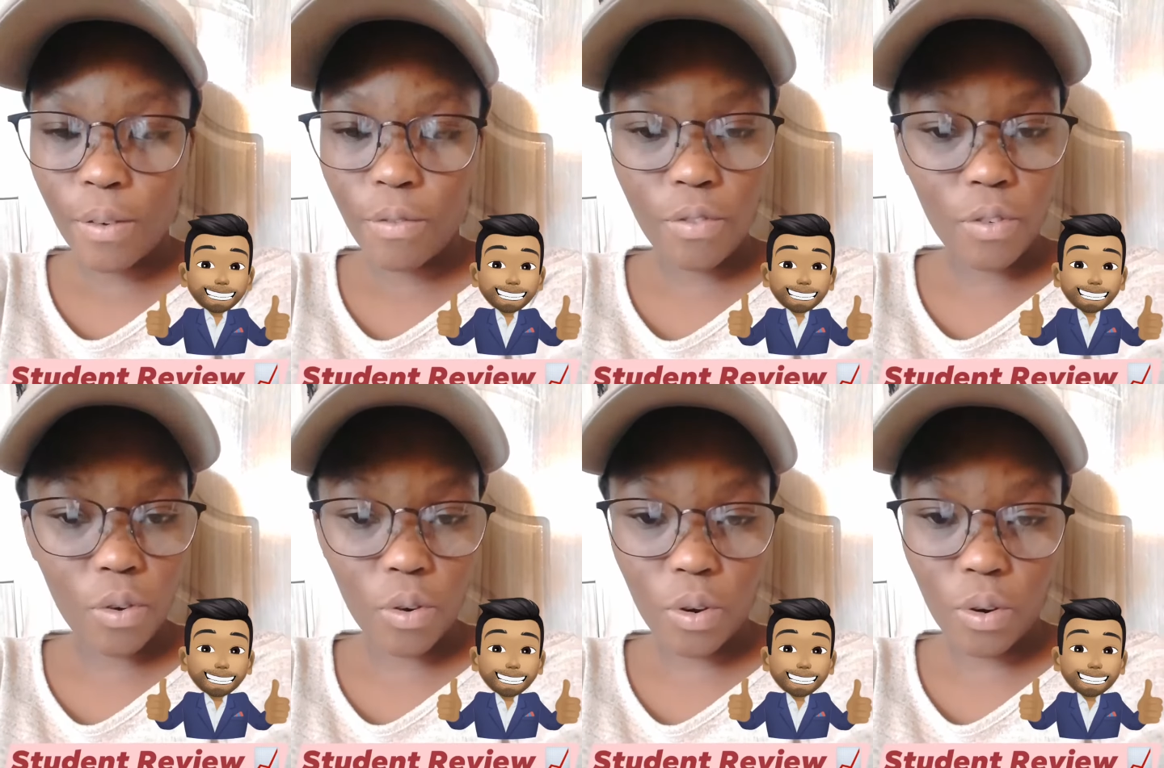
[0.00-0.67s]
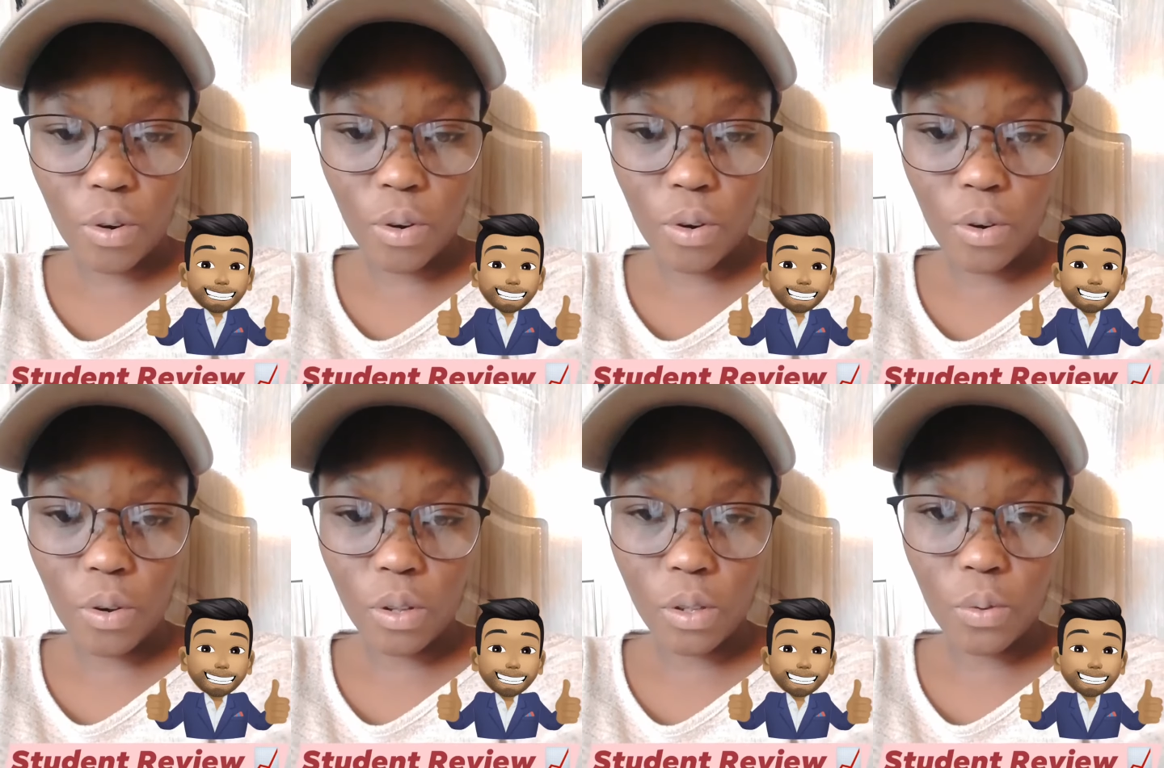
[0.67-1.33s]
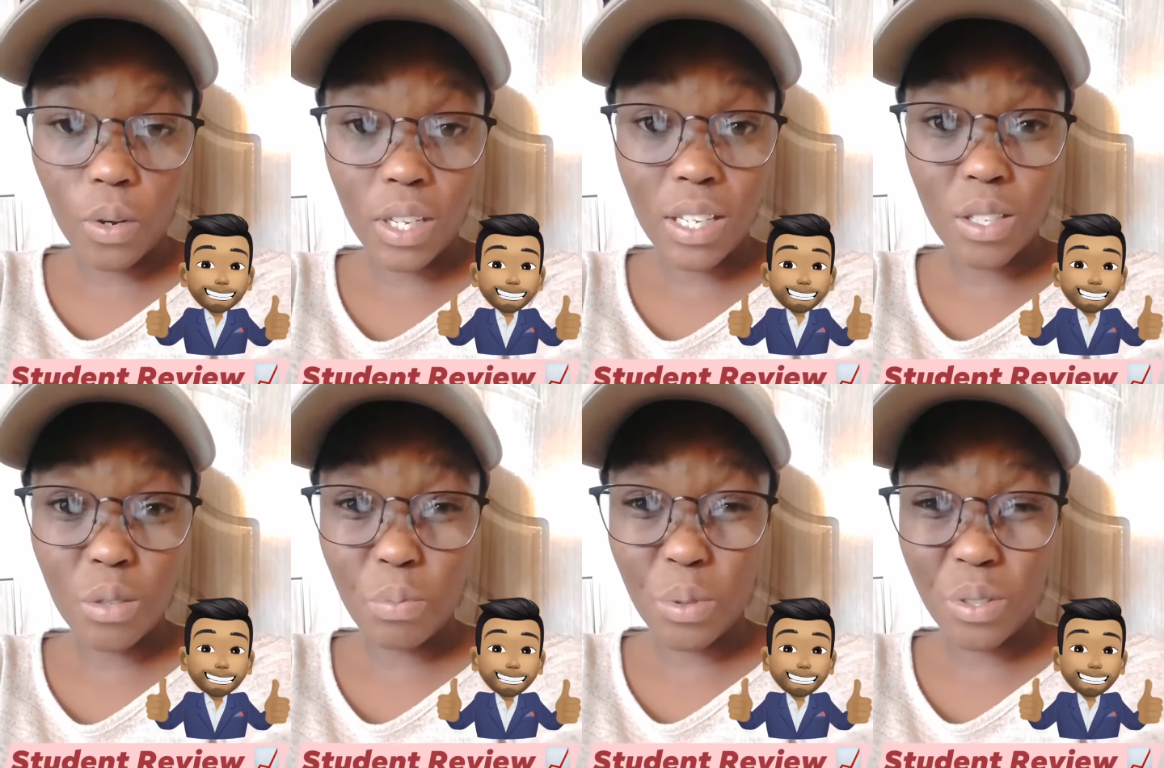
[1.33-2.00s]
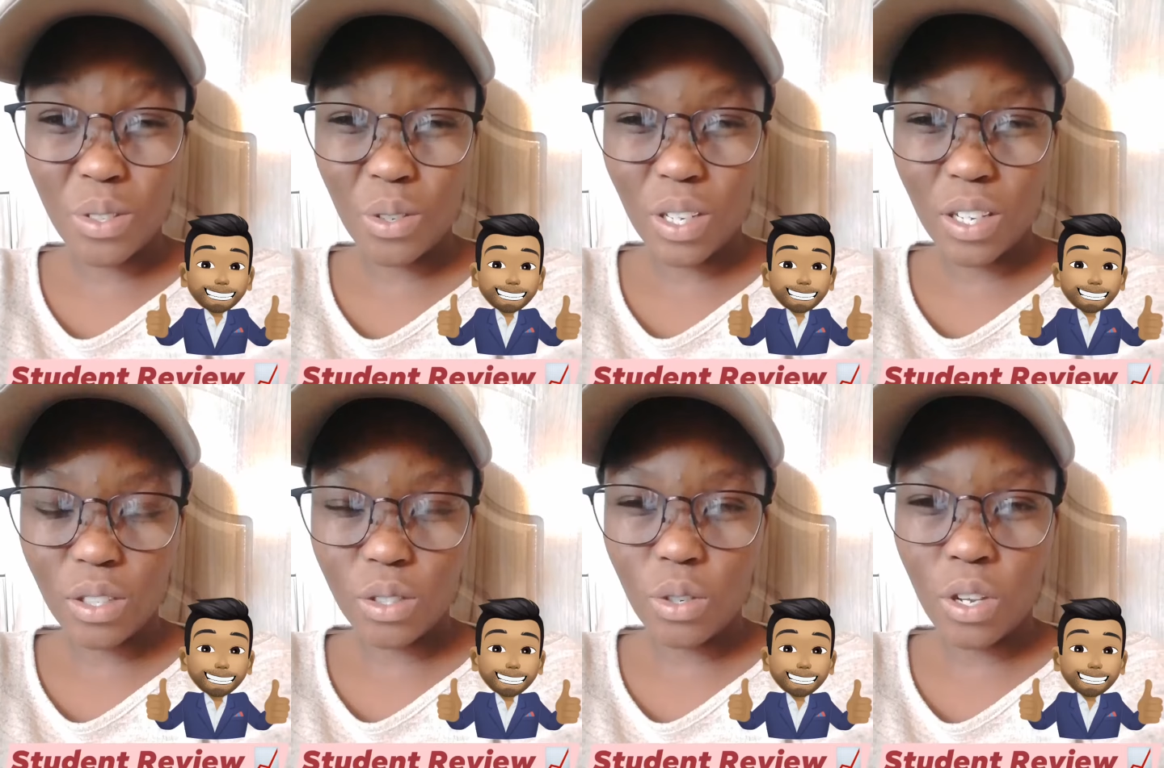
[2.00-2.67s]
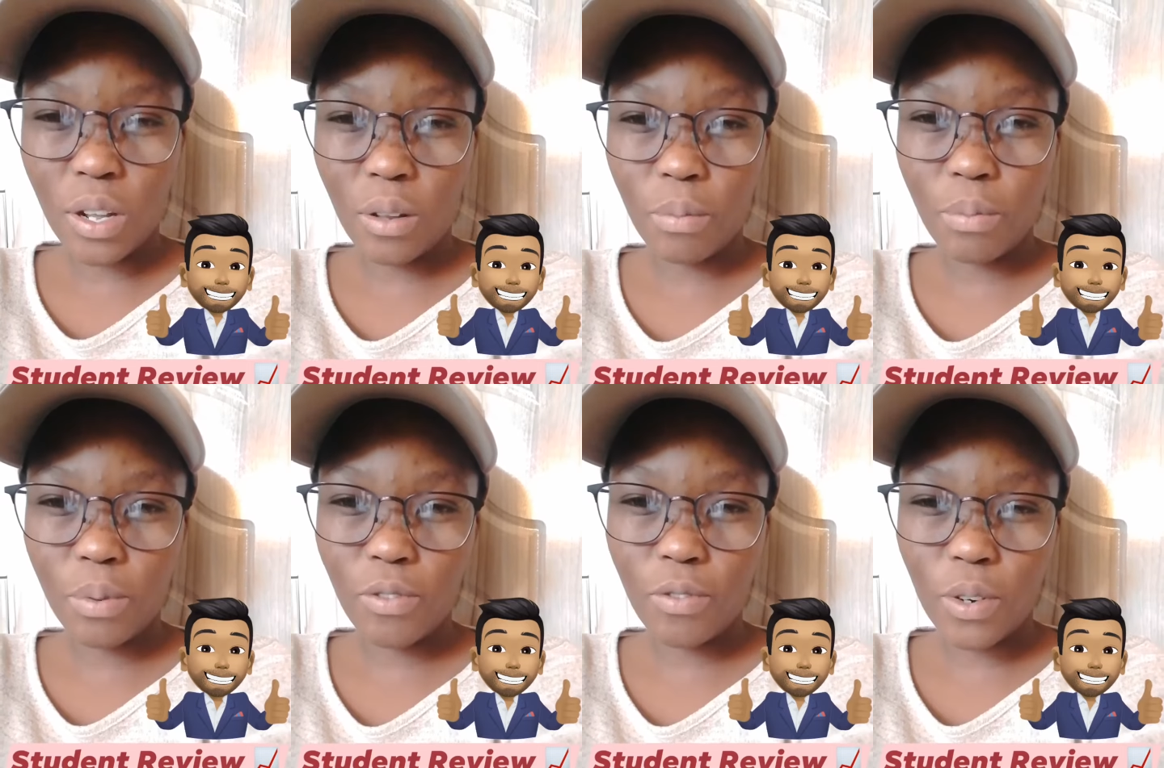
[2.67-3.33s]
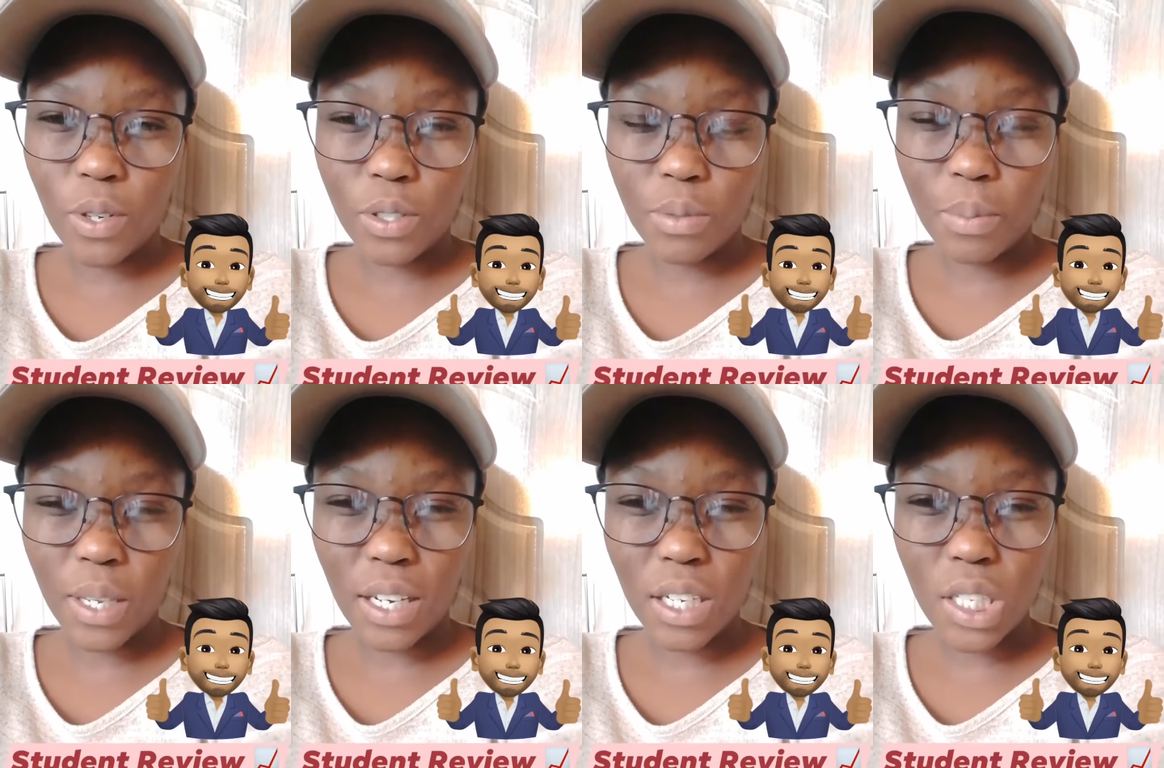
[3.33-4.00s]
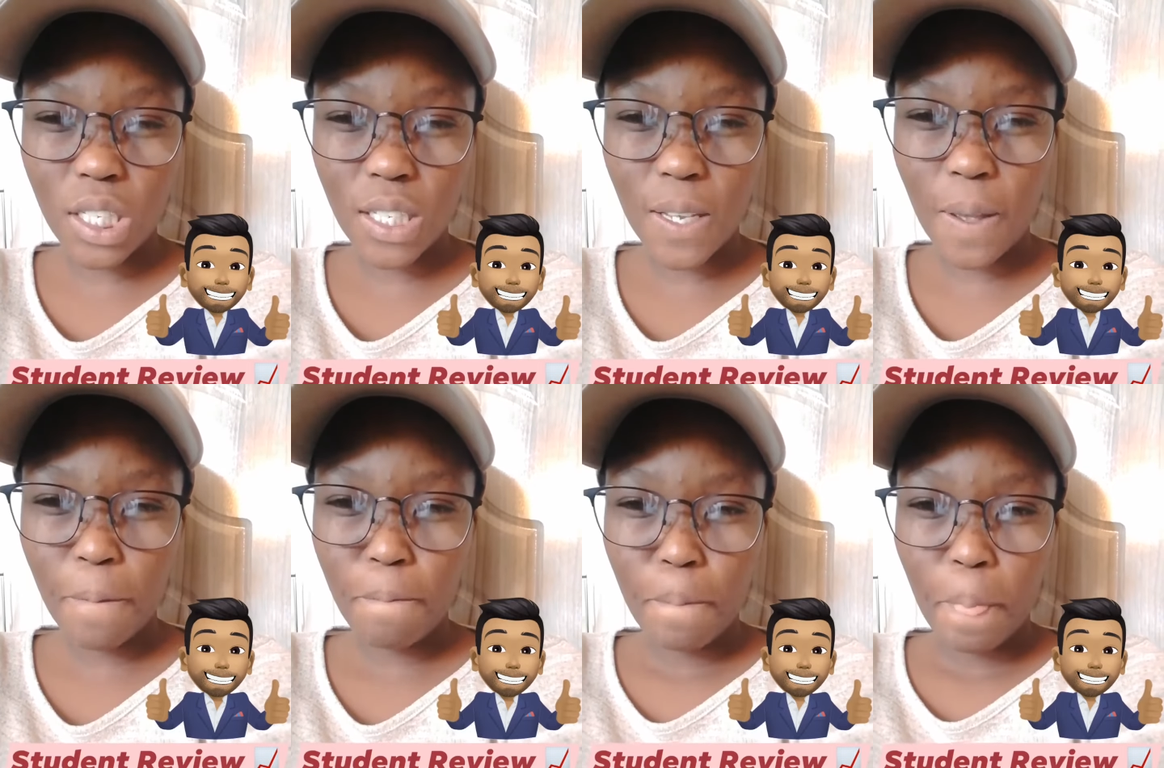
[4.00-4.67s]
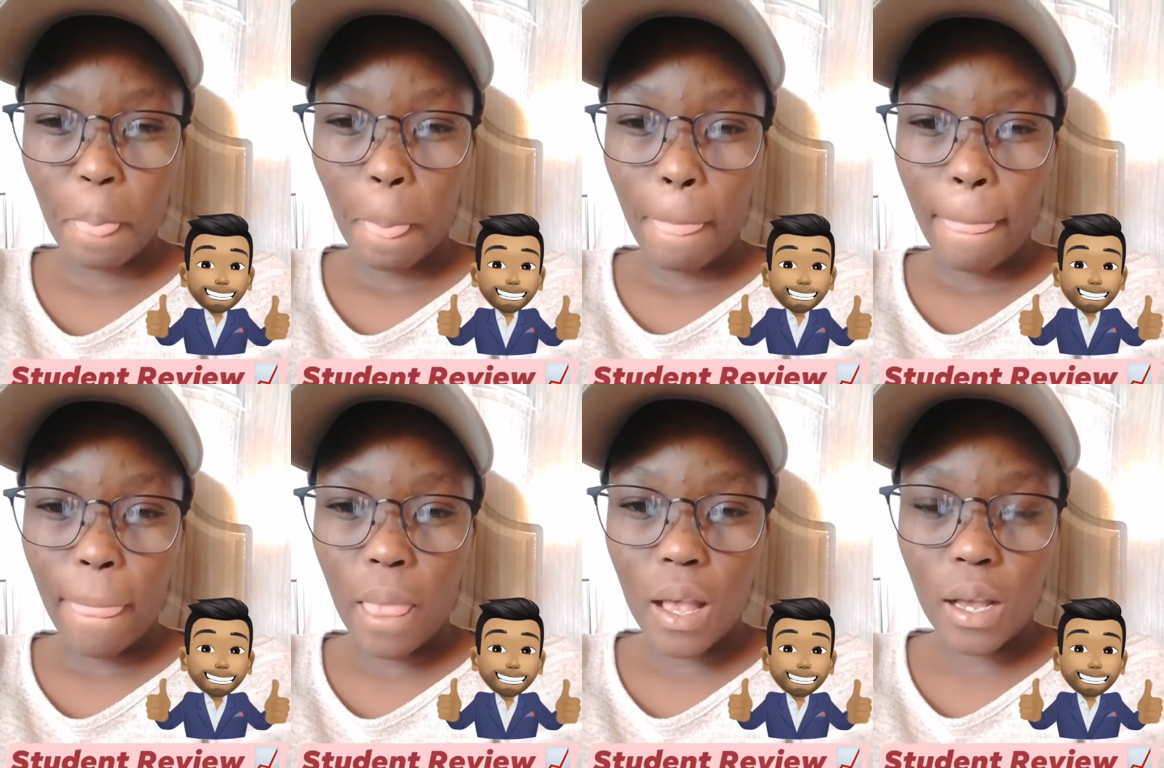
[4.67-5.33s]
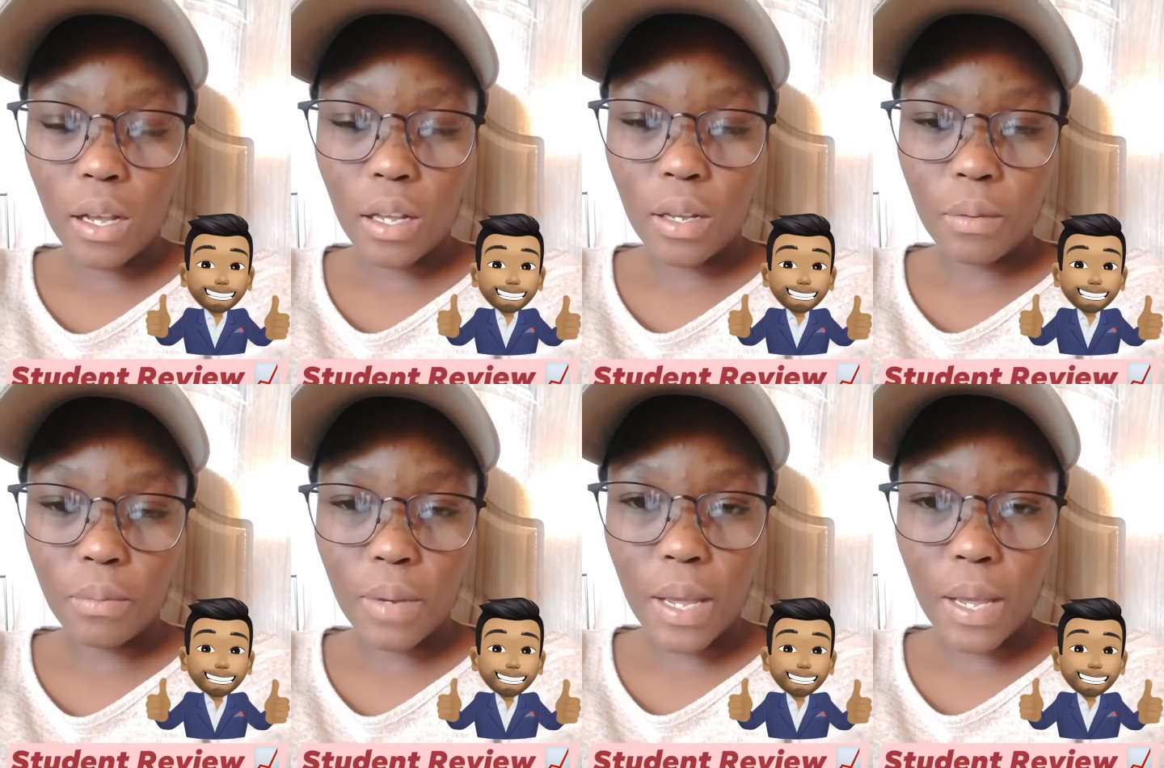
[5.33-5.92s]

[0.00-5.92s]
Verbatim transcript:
Speaker 1: for all the work he's put together to help Forex beginners. Um, I